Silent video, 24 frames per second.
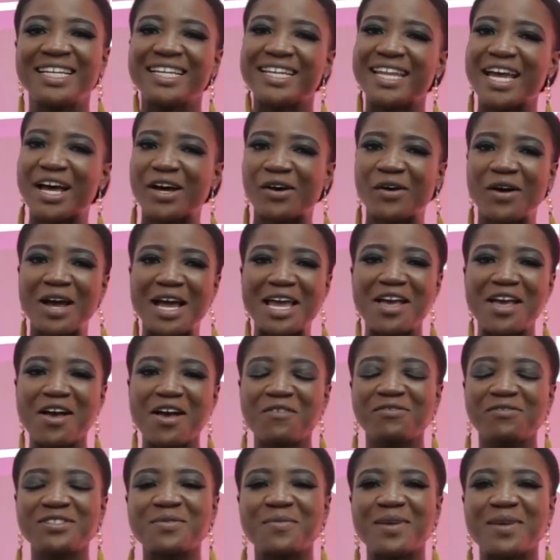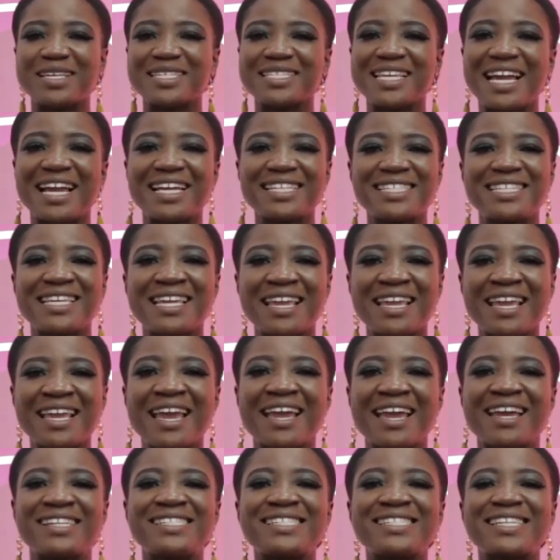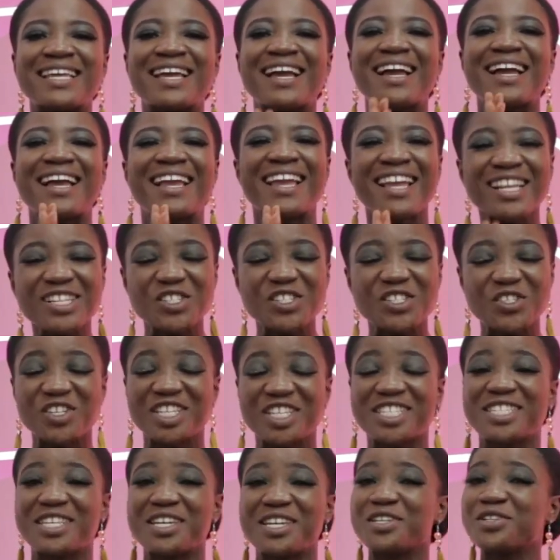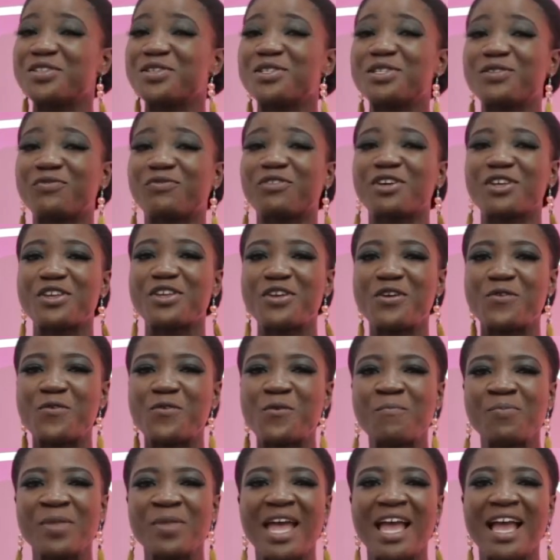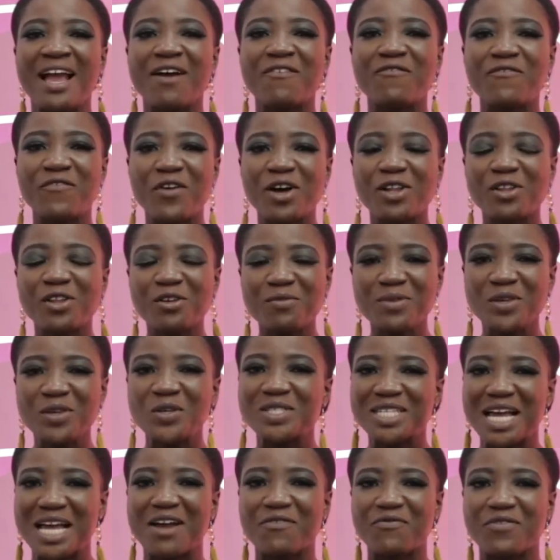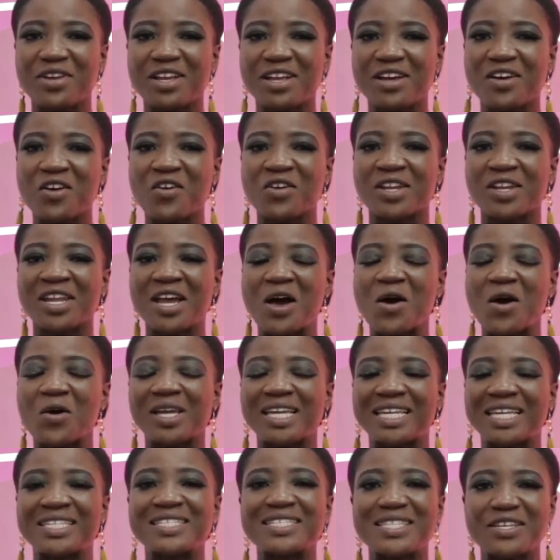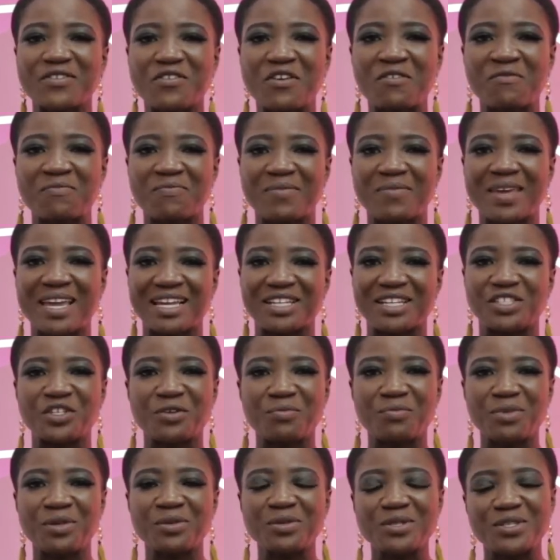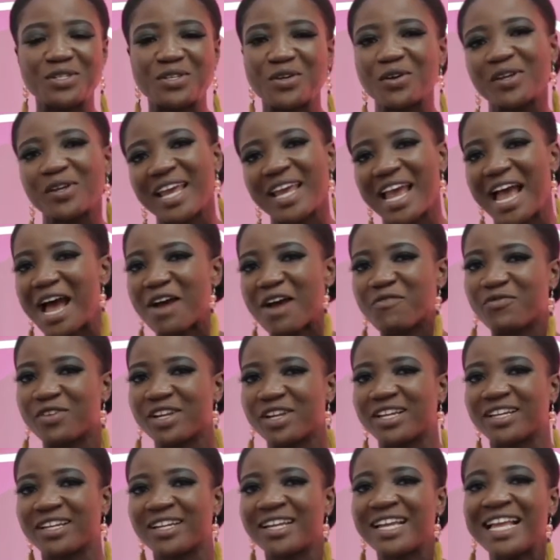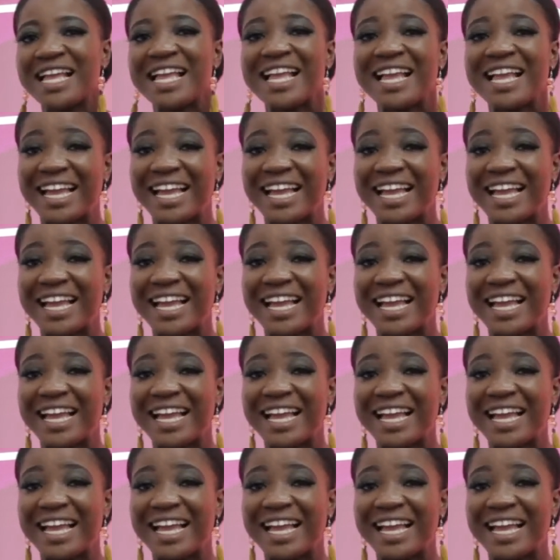Now, I have some exciting and interesting news for you. Follow Muse Africa on our Instagram page, muse.africa.